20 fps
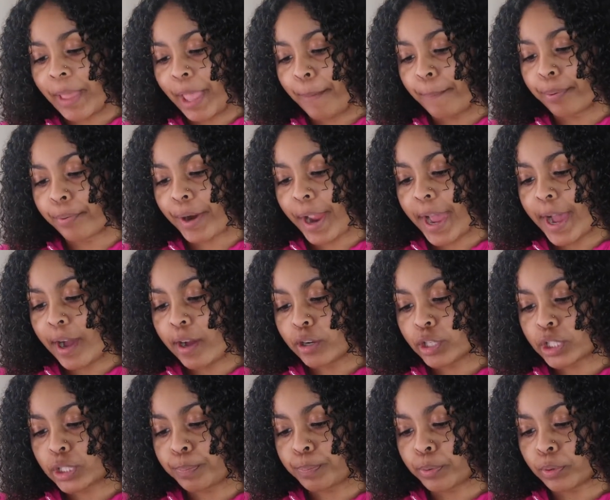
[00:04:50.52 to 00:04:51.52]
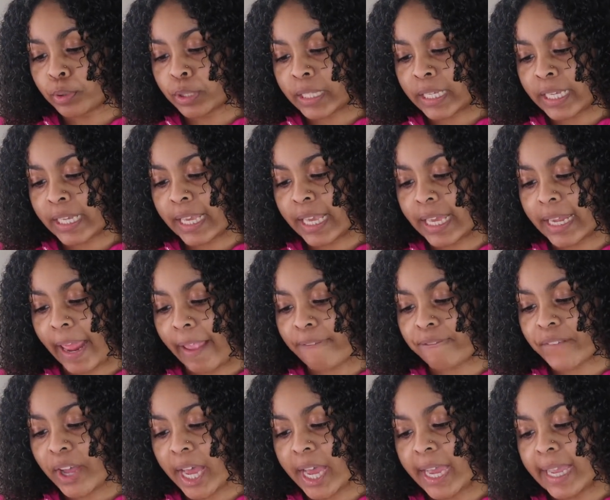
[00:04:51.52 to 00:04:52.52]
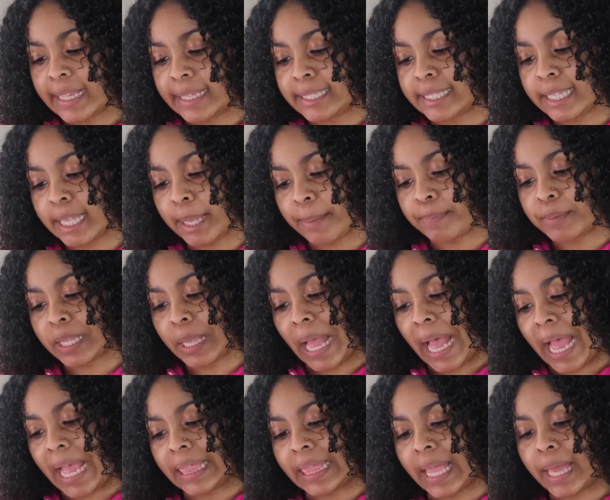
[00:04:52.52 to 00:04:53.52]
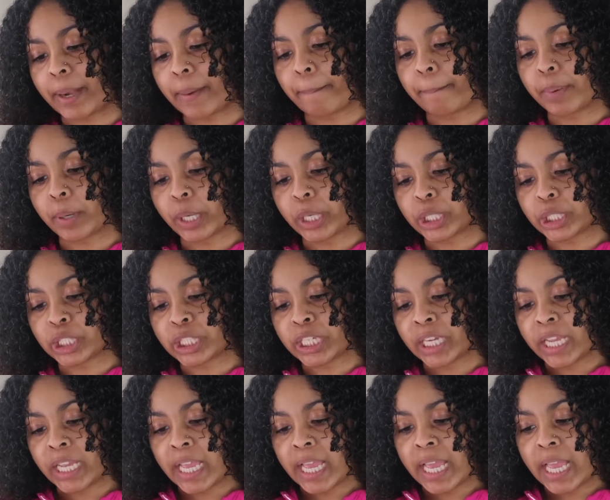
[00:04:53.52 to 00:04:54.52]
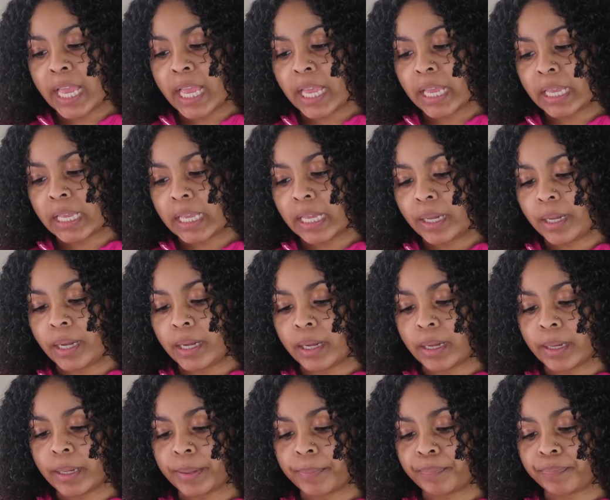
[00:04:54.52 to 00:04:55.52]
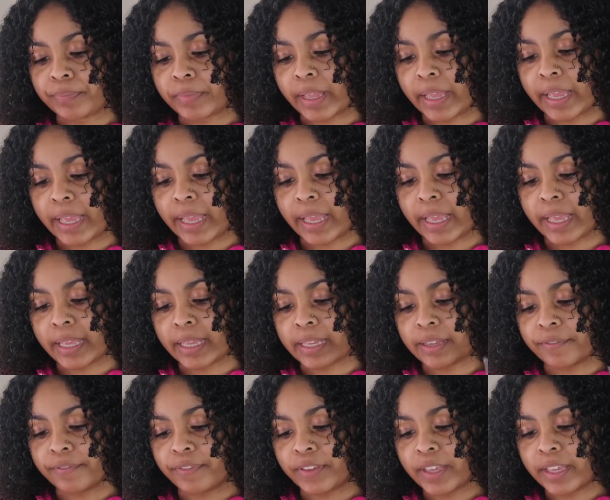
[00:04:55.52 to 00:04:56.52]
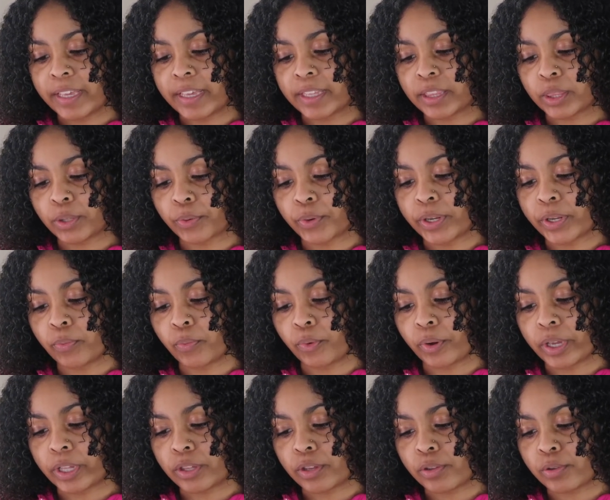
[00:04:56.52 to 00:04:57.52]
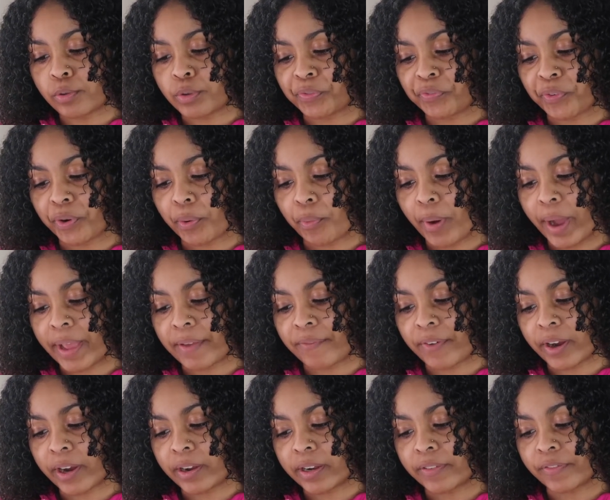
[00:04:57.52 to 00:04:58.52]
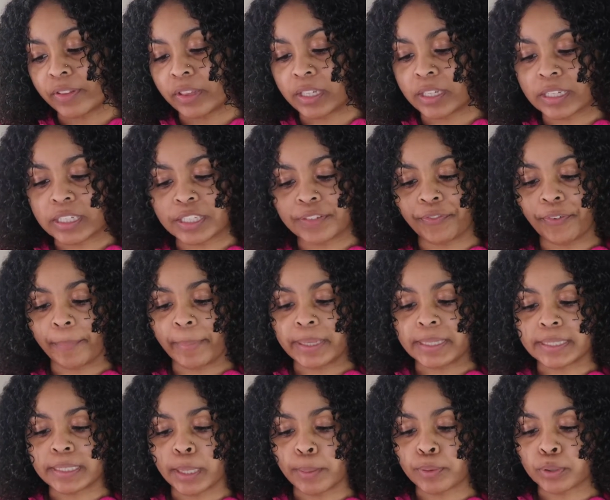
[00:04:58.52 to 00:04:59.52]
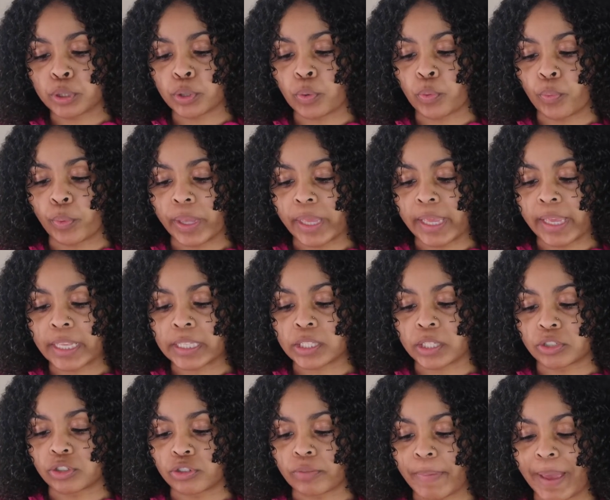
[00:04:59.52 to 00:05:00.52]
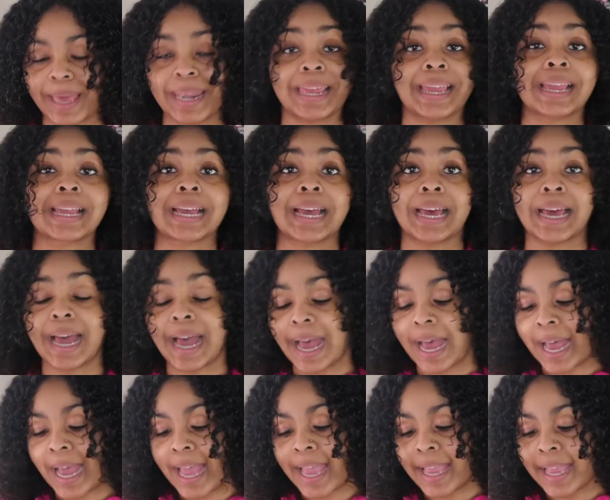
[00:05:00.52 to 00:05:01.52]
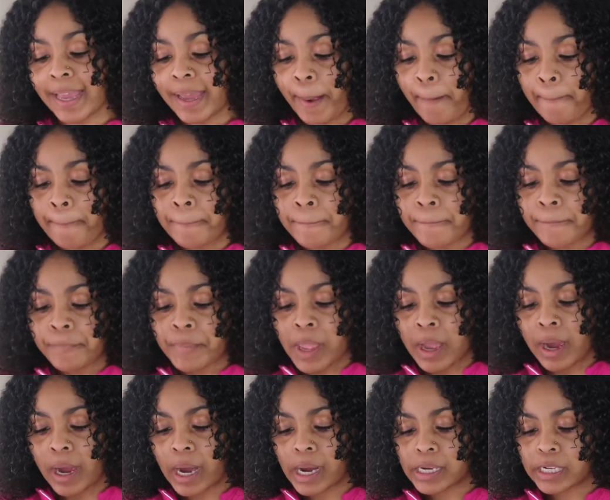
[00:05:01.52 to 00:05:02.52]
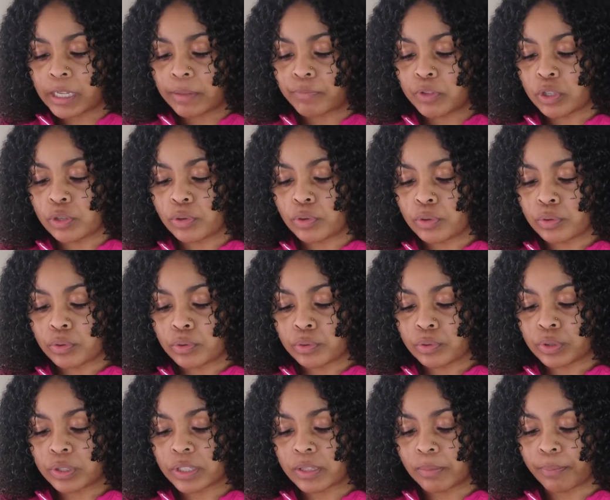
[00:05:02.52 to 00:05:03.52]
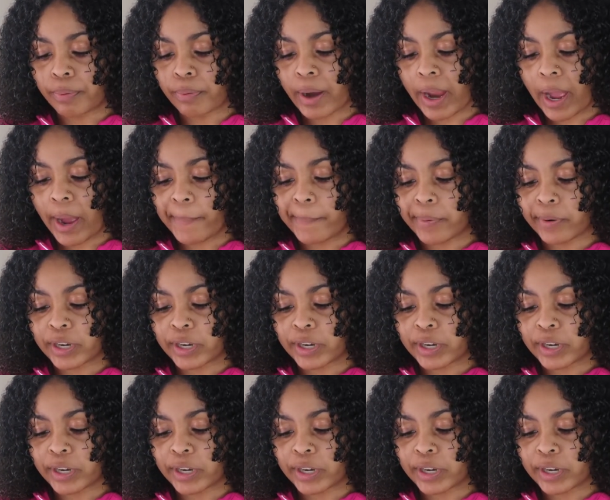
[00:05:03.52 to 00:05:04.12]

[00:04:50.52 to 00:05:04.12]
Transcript: A brow spoolie and a fine tipped eyeliner brush. A convenient 3-in-1 used for a wide variety of looks, from a subtle wing to dramatic cat eye. Use the brow